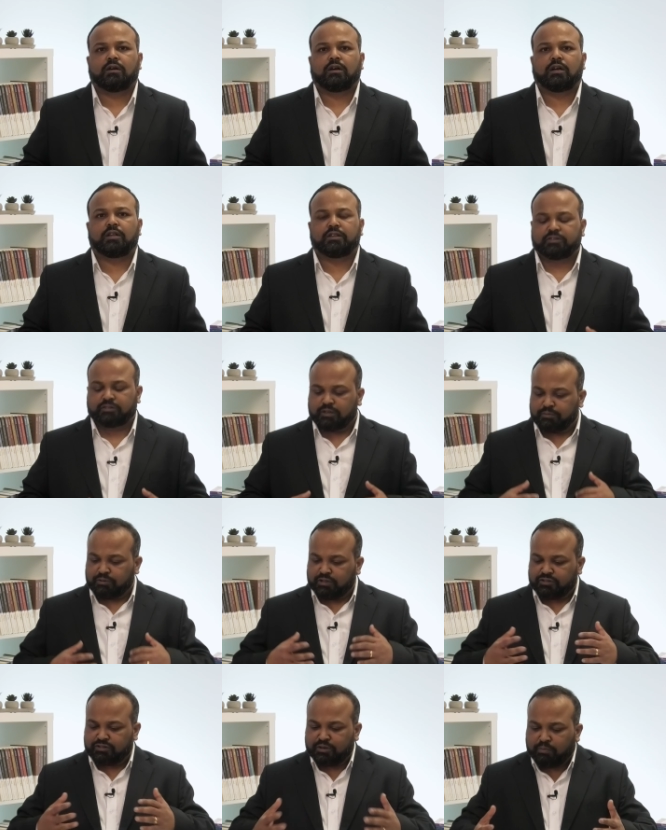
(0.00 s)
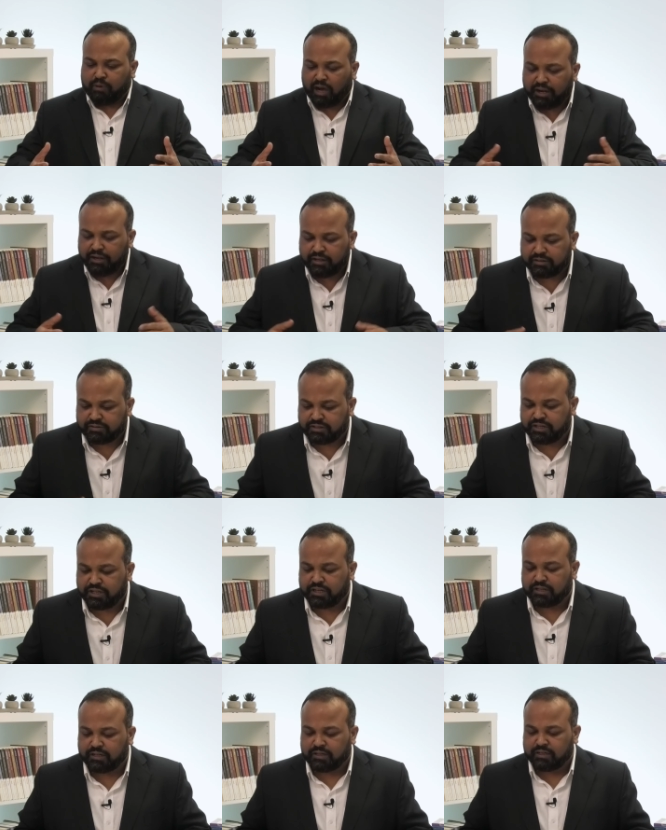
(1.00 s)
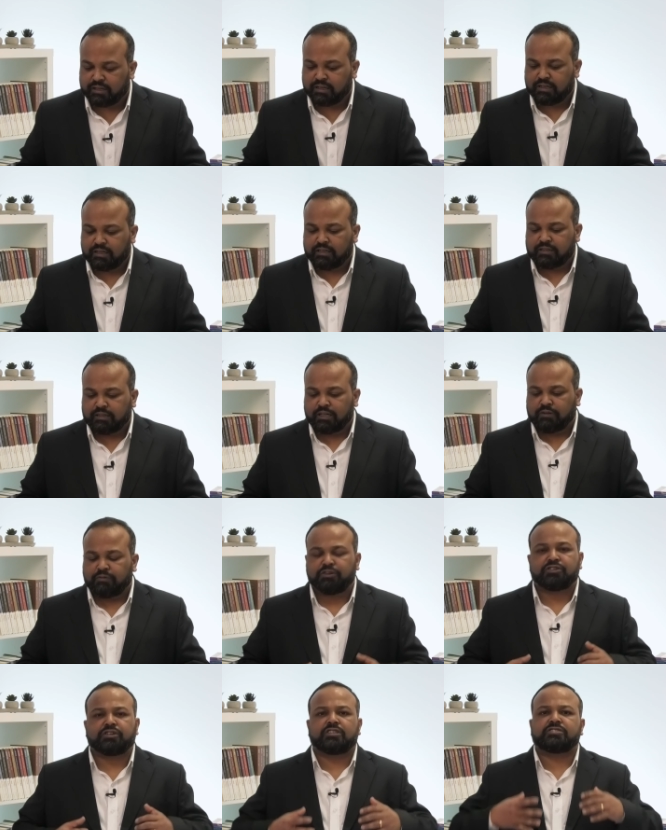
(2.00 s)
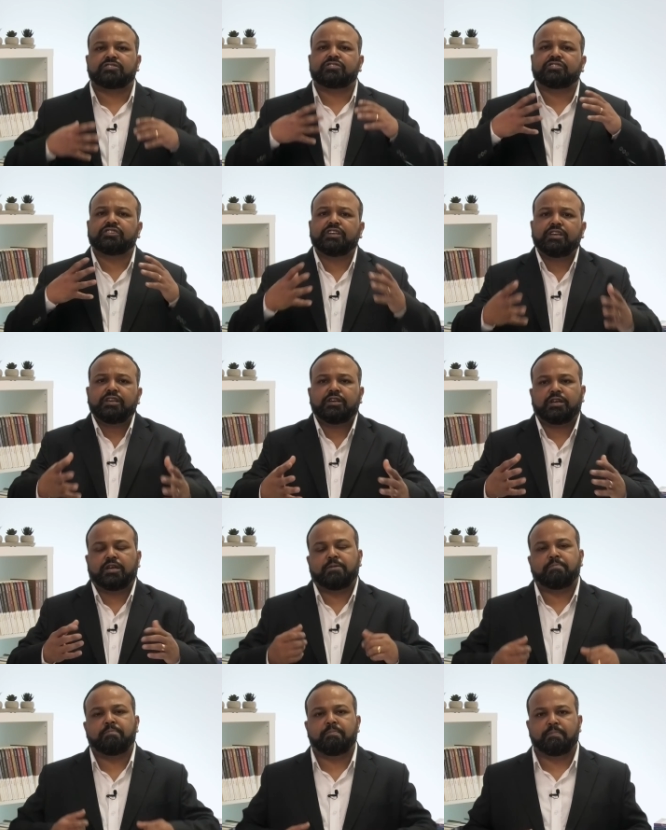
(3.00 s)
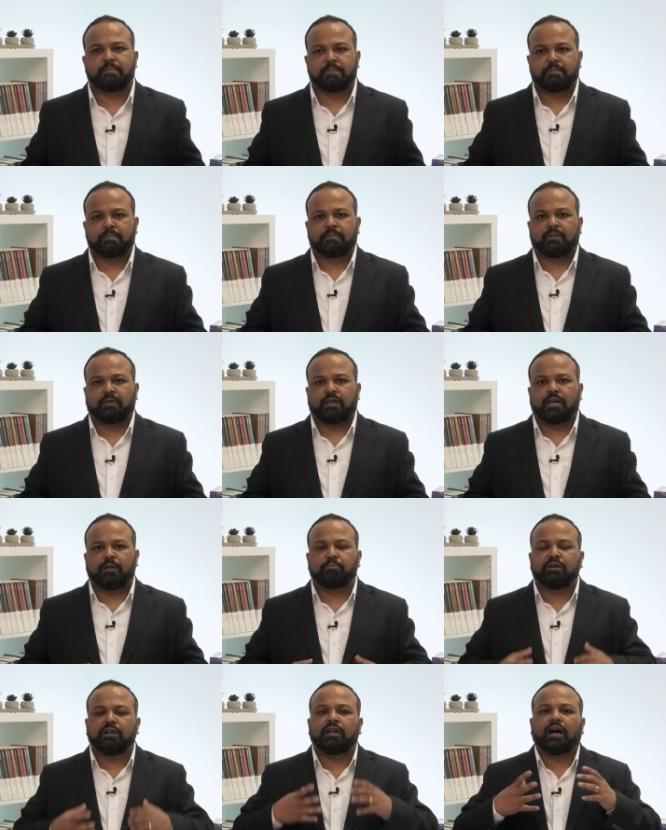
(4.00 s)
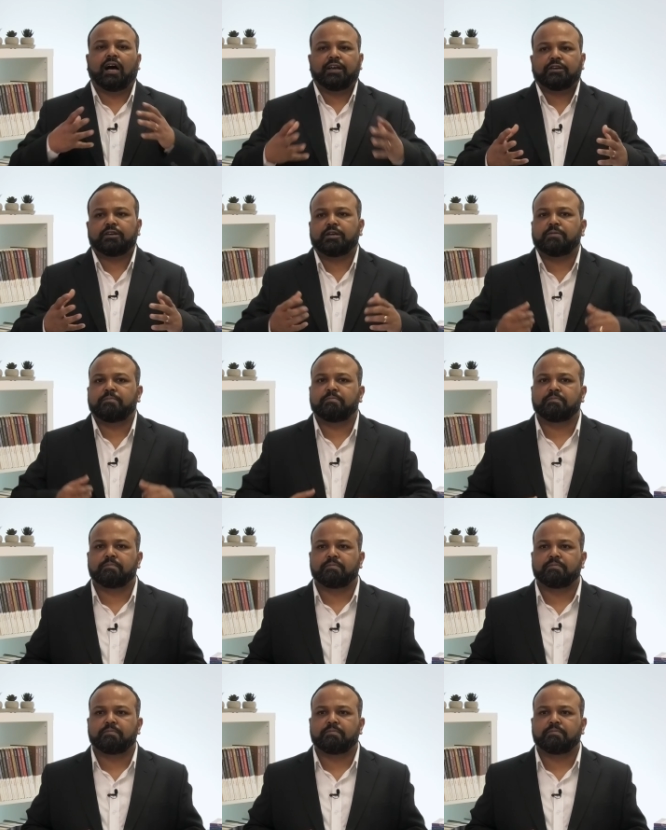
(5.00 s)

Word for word: And the scriptures remind us here that we shall see Him and be like Him.